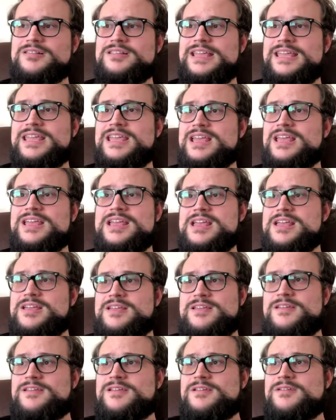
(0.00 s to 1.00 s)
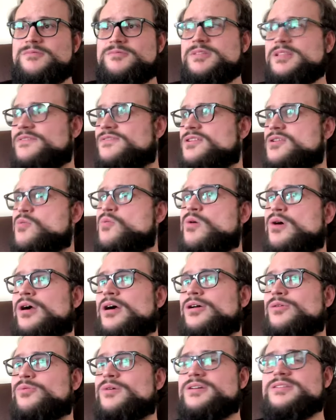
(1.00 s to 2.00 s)
Like we live in a
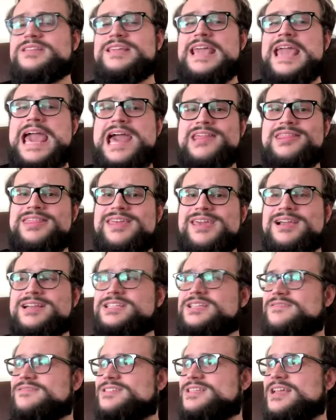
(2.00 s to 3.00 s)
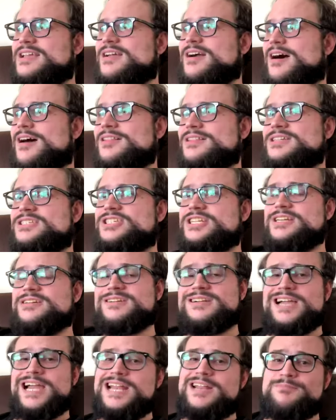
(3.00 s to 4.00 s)
world where the ethics of psychology are
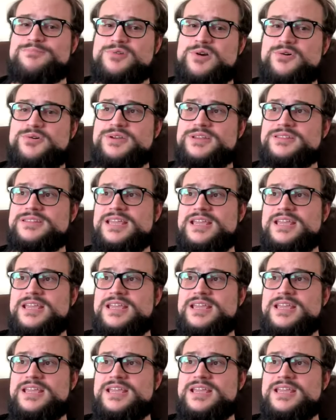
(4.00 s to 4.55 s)
kind of broken.